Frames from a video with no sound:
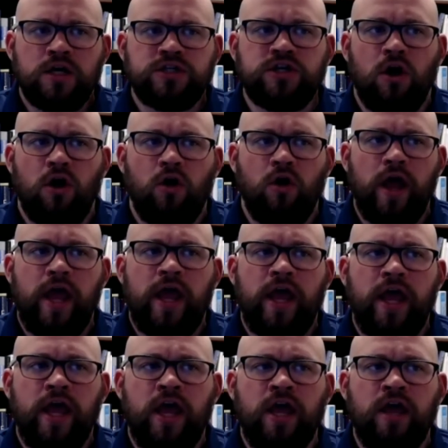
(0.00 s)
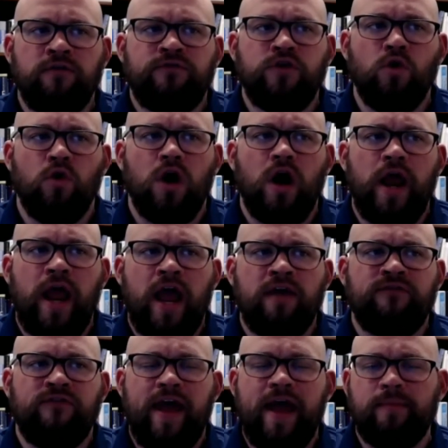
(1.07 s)
So if you're a
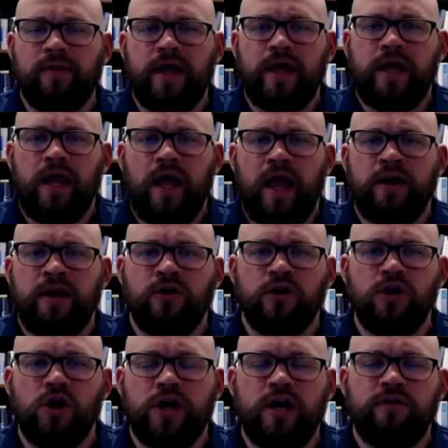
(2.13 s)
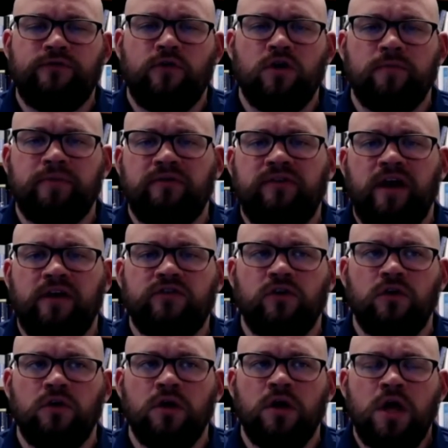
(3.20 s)
family and you're looking for a
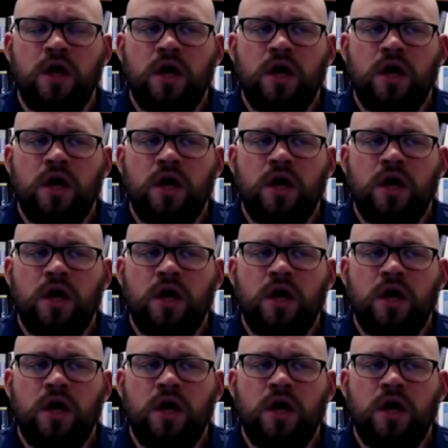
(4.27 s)
potential